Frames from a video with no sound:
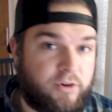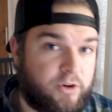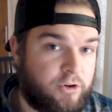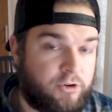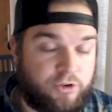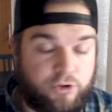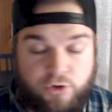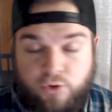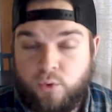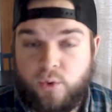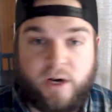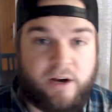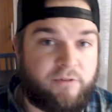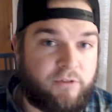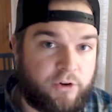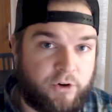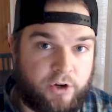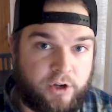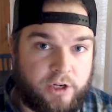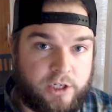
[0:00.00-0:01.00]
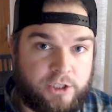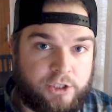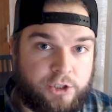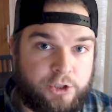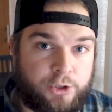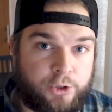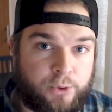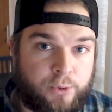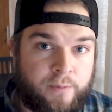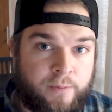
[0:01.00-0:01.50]
you're gonna
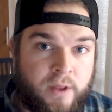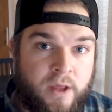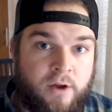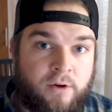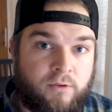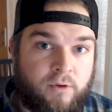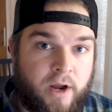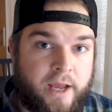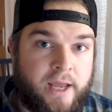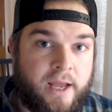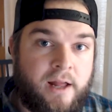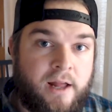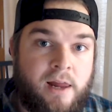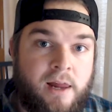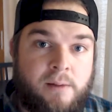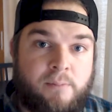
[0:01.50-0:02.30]
do, right?